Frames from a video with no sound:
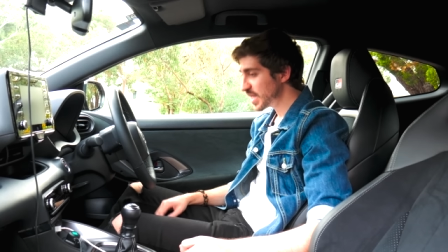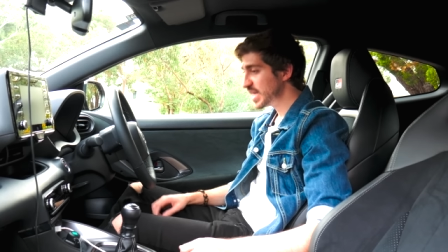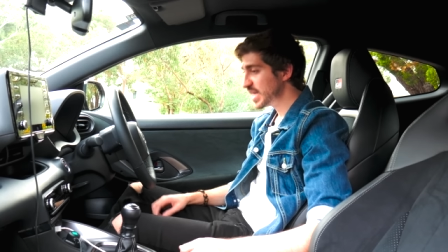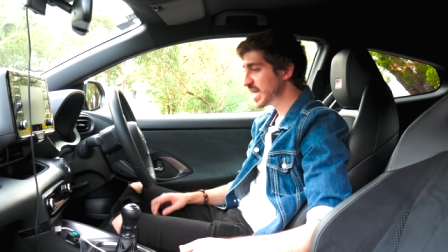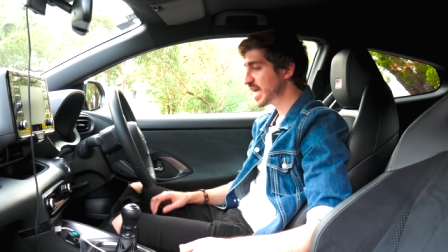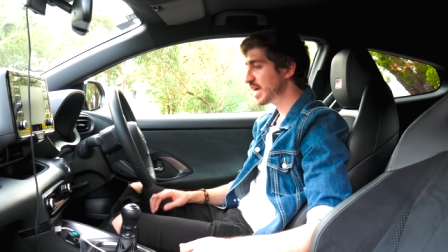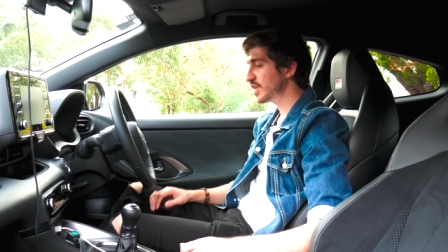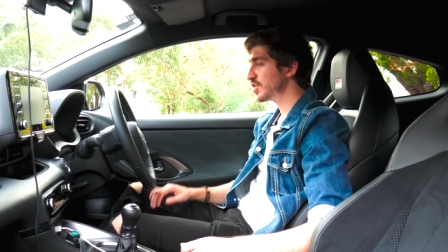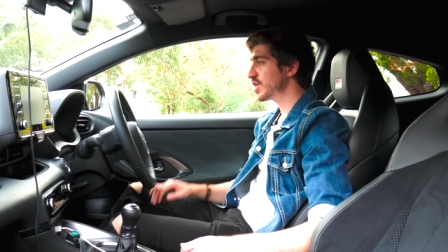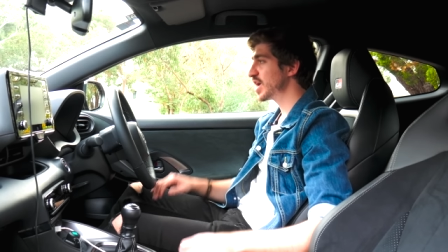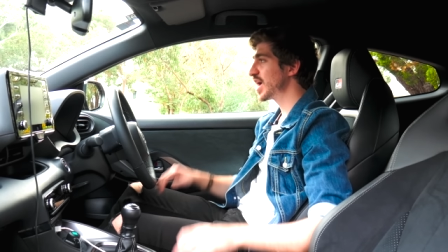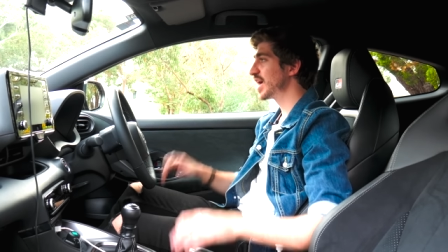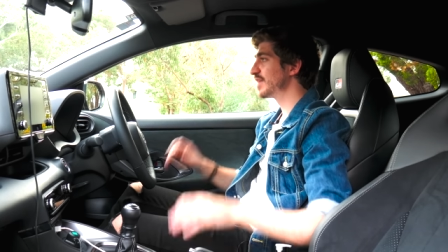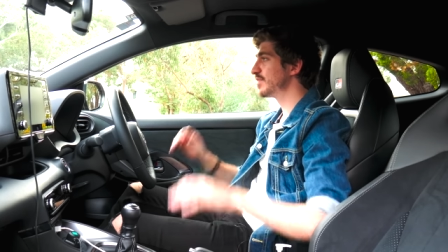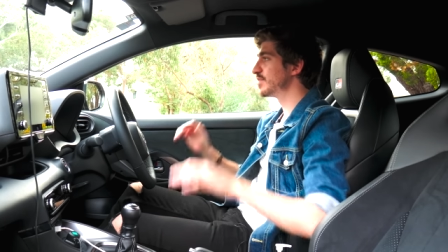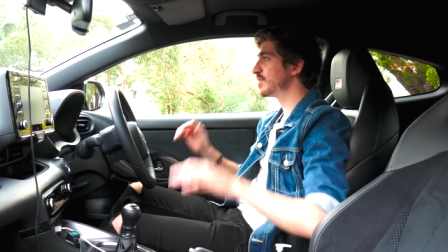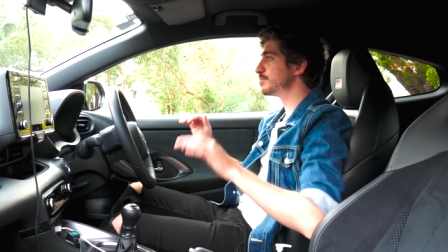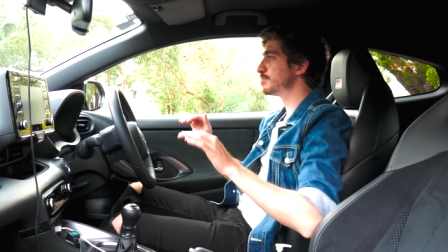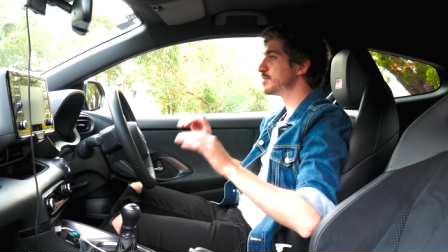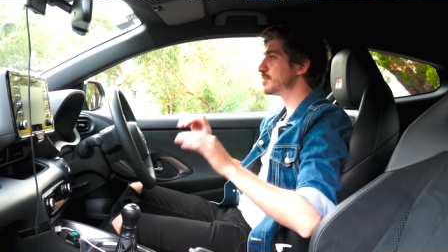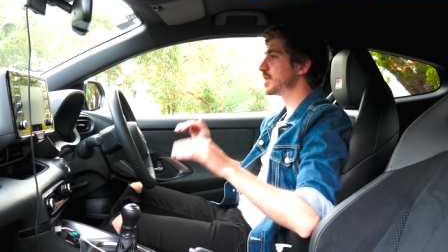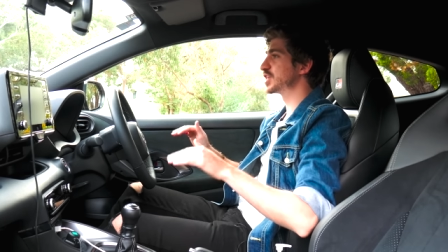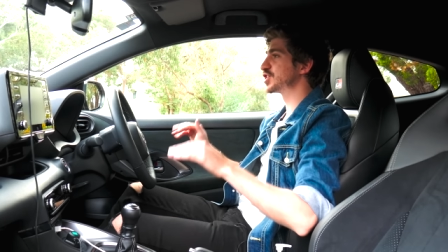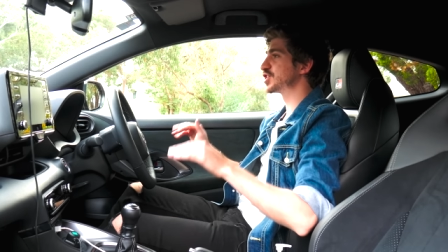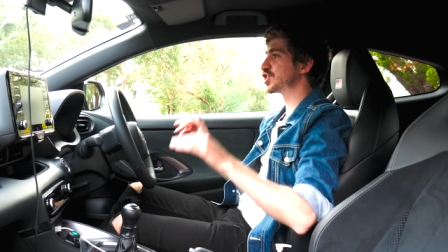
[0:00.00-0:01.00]
Now you have a
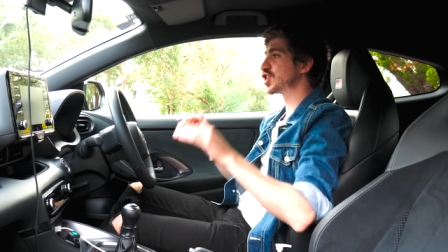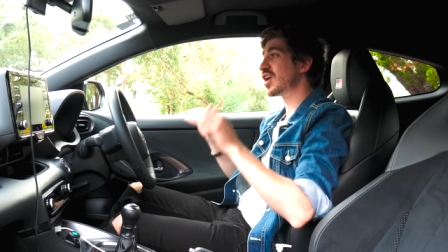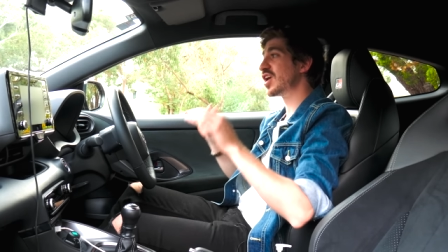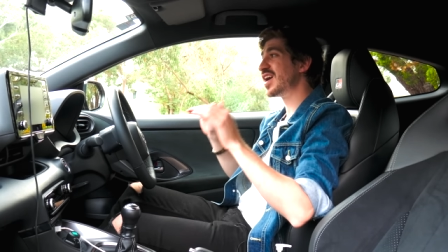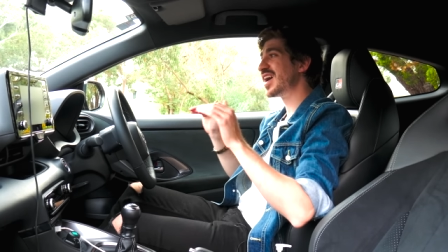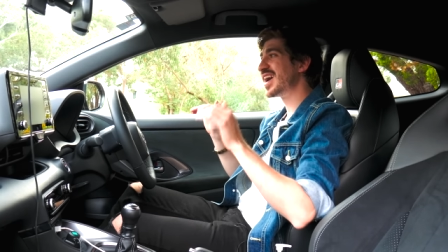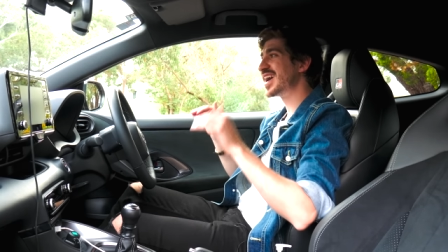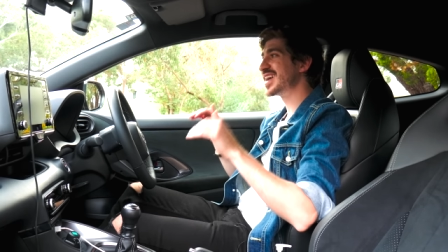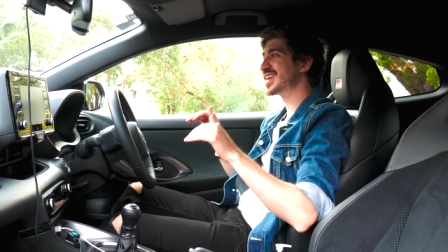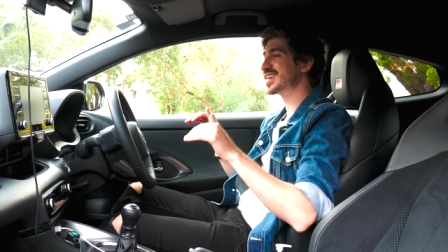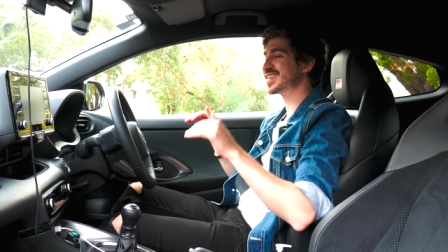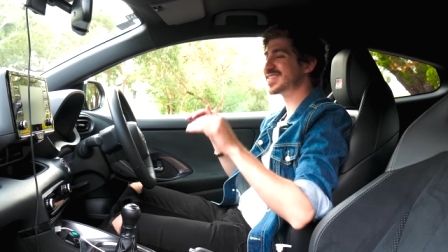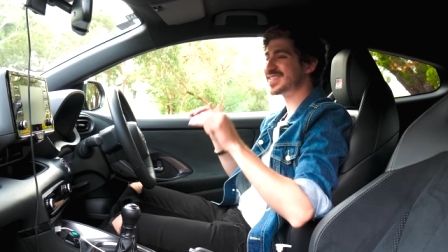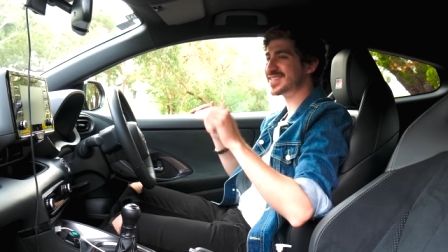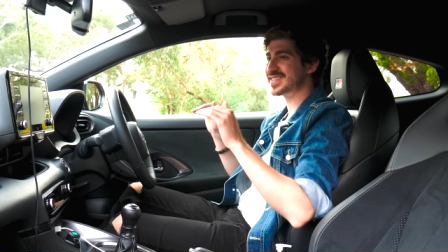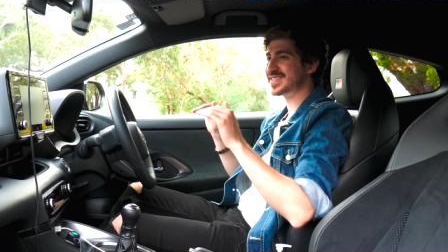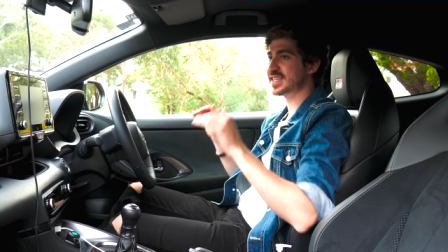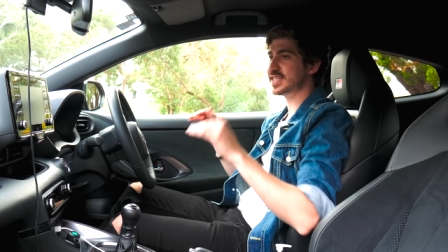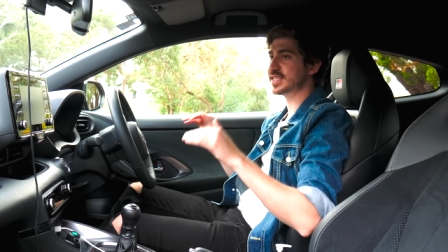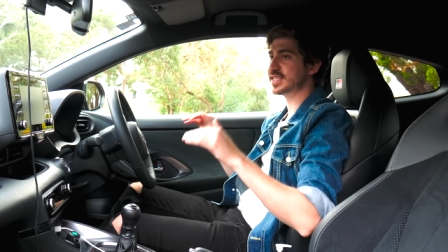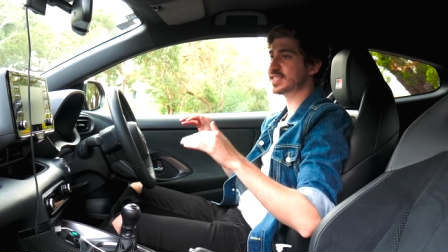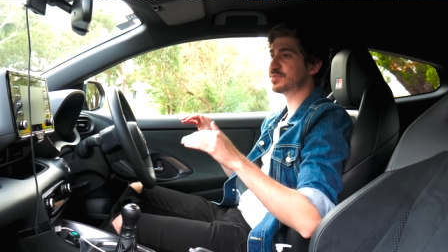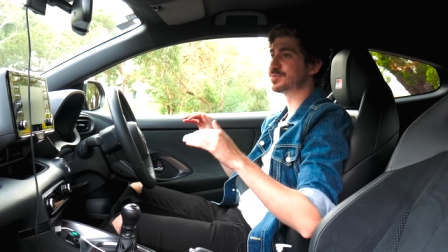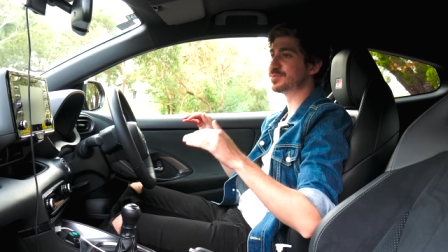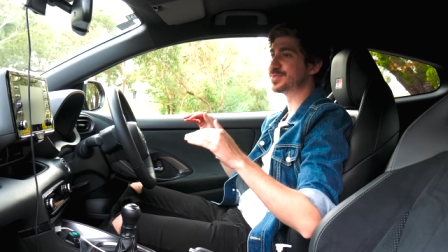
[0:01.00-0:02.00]
much higher
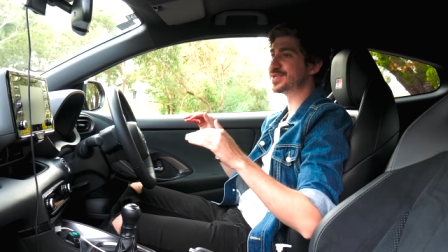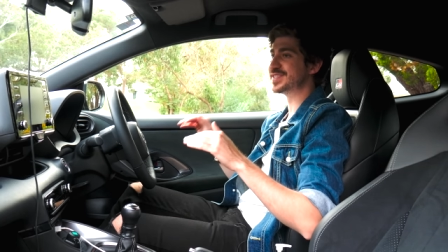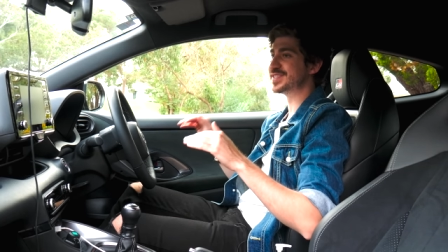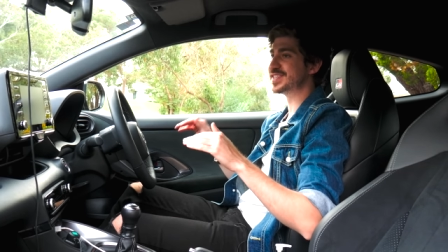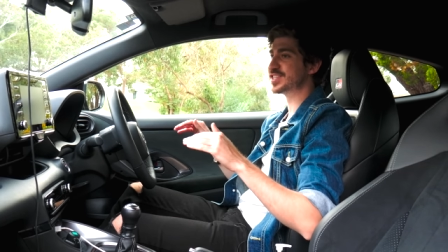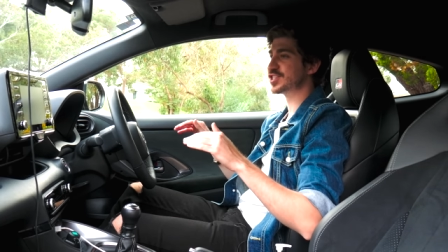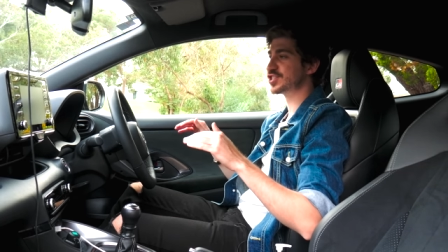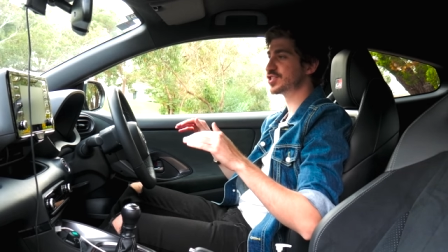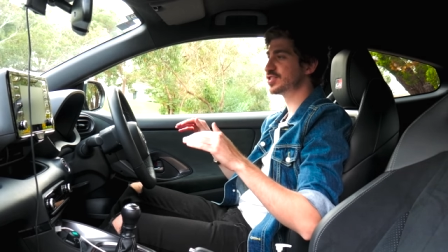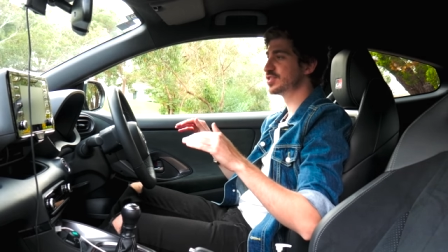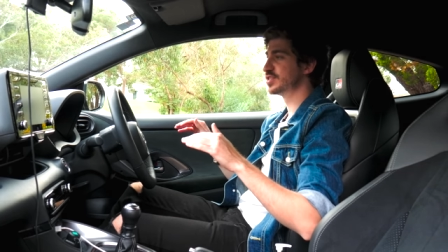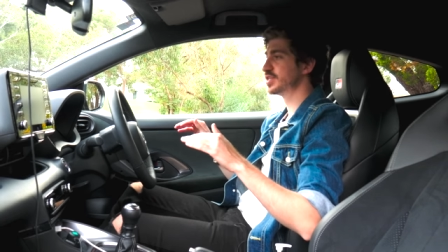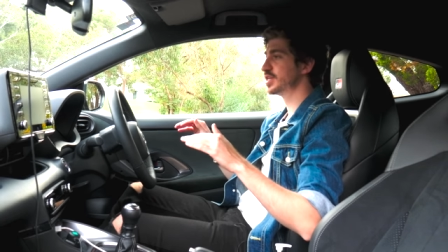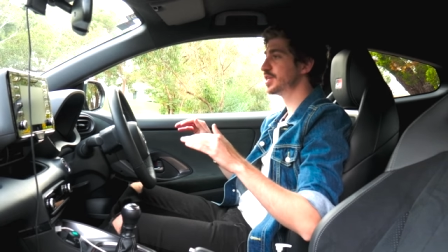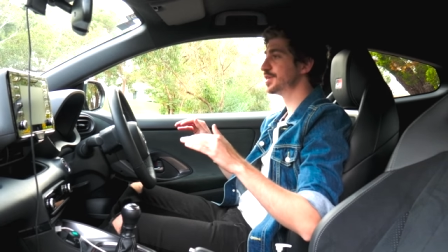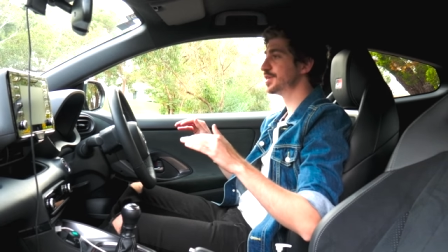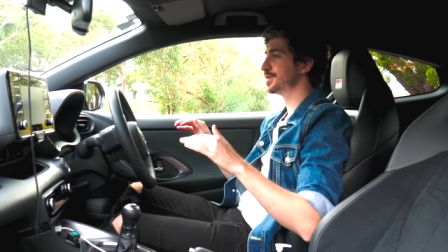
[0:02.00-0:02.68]
seating position